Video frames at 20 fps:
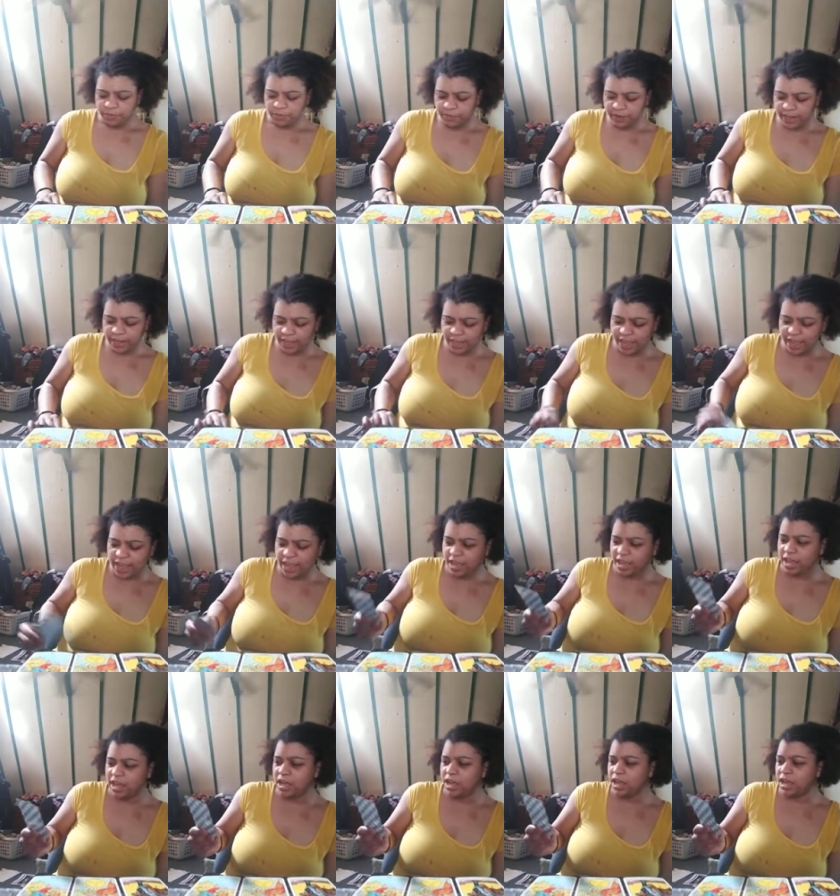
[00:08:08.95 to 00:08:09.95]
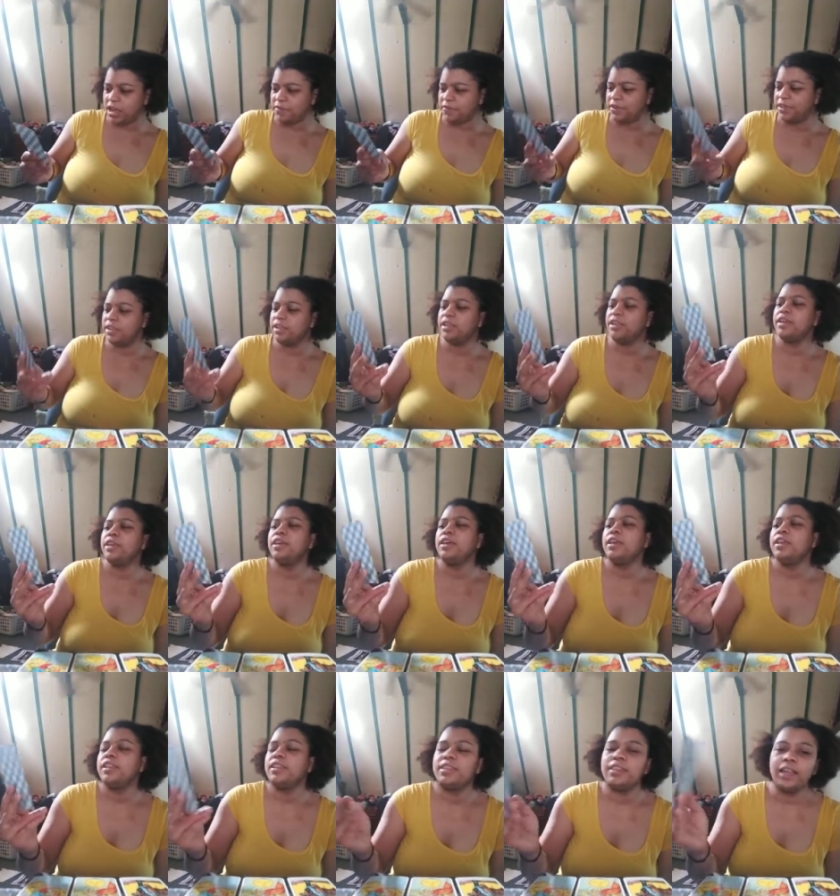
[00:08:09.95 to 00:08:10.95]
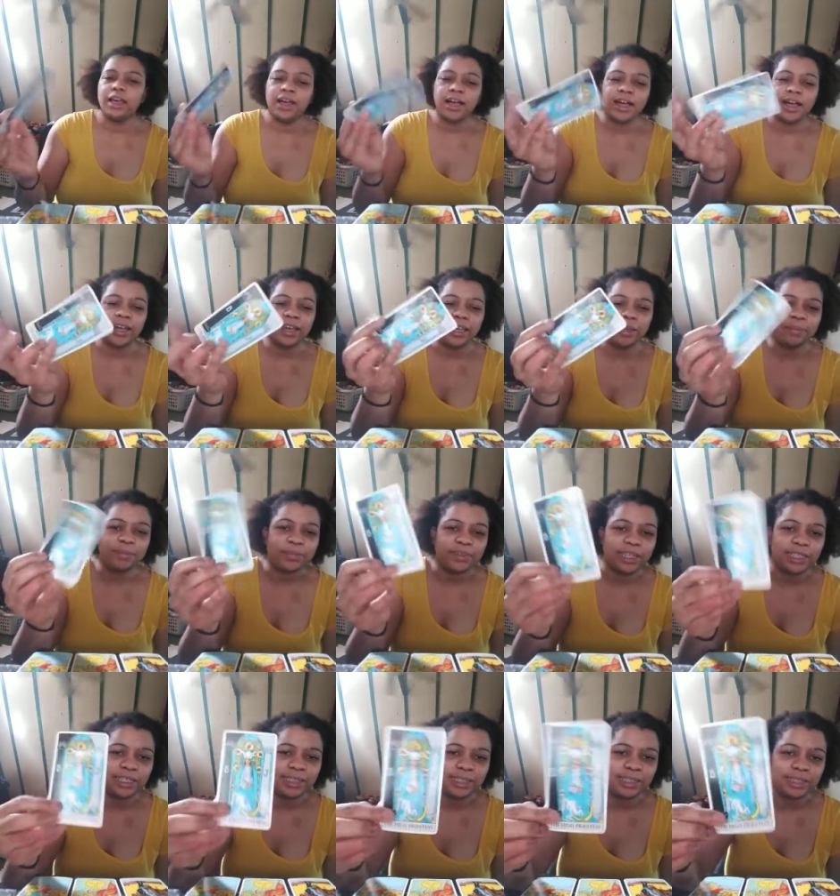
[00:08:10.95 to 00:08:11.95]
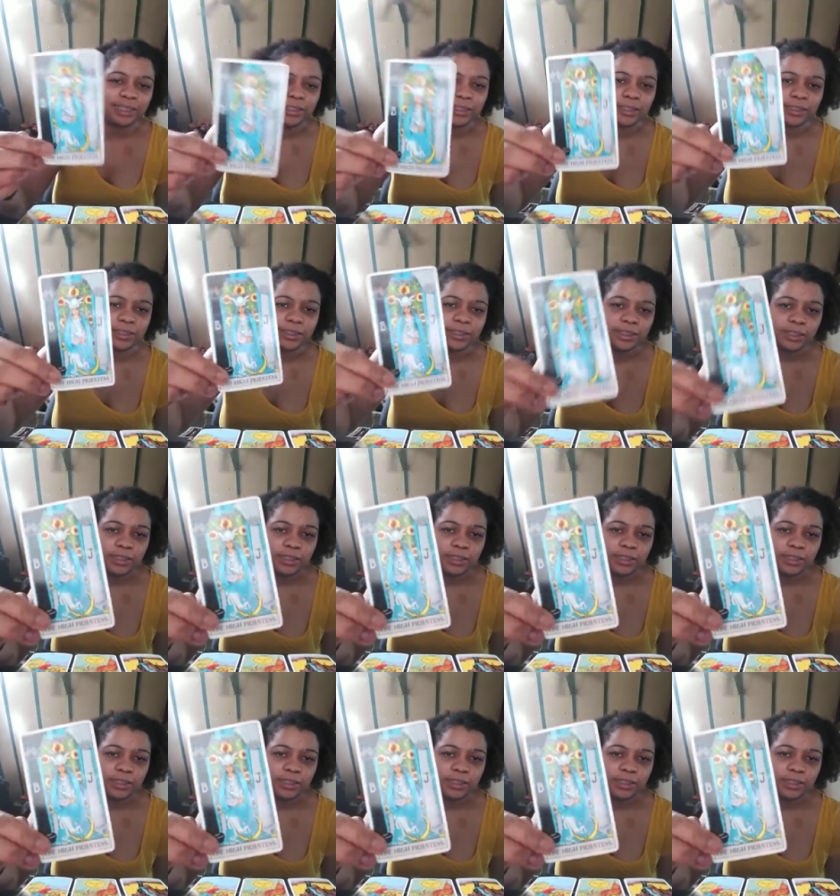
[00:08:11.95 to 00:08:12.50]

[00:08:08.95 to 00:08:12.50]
We have the High Priestess